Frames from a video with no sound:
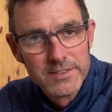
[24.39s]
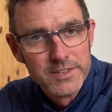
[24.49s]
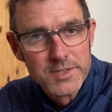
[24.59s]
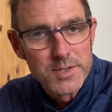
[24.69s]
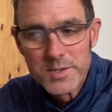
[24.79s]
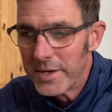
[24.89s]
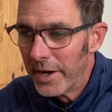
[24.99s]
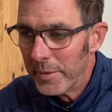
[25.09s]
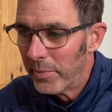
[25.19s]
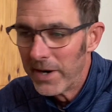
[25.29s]
This is an
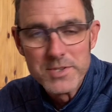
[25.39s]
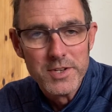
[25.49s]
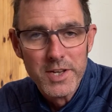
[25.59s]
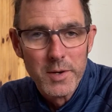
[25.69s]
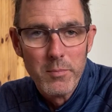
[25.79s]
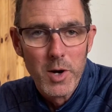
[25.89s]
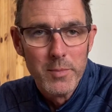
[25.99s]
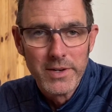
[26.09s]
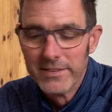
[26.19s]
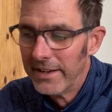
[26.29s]
unprecedented
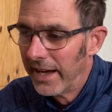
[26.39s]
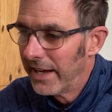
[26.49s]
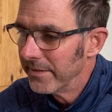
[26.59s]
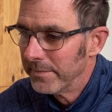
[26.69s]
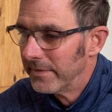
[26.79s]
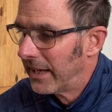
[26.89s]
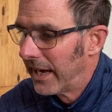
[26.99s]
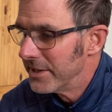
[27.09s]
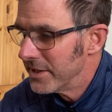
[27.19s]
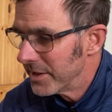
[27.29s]
moment. I
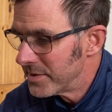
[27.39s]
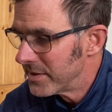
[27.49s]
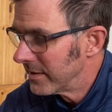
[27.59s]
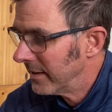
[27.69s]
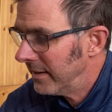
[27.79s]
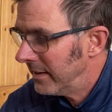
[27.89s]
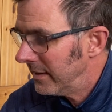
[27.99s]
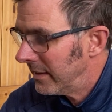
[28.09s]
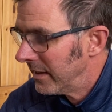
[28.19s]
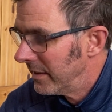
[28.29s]
just
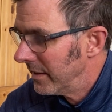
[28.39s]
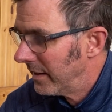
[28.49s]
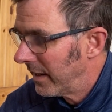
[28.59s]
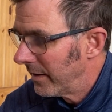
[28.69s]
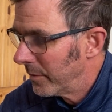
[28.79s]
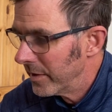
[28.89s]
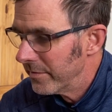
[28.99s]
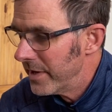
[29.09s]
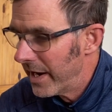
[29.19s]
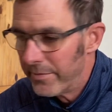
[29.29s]
would have
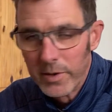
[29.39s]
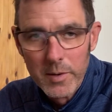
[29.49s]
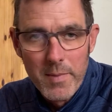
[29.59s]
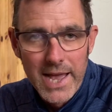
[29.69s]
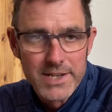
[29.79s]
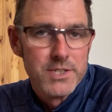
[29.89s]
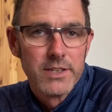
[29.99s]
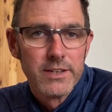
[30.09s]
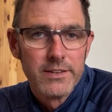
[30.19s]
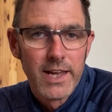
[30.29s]
never
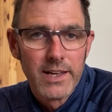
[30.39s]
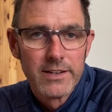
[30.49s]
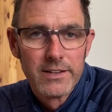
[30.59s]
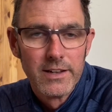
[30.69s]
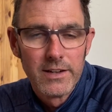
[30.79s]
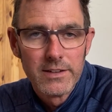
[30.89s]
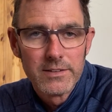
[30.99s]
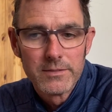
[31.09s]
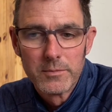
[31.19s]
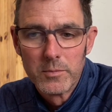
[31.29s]
imagined that
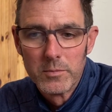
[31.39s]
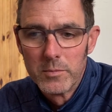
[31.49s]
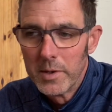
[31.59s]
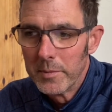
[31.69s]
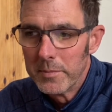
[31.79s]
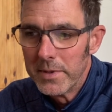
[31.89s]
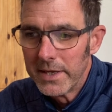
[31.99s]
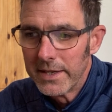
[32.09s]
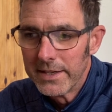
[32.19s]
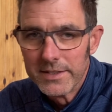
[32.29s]
we would
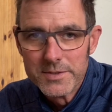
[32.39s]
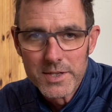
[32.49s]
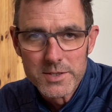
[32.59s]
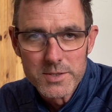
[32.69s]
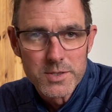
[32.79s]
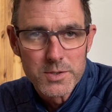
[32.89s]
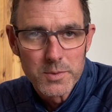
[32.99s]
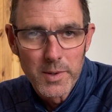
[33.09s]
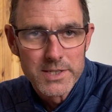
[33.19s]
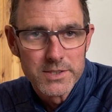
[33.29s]
be in such a
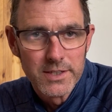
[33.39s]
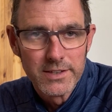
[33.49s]
situation.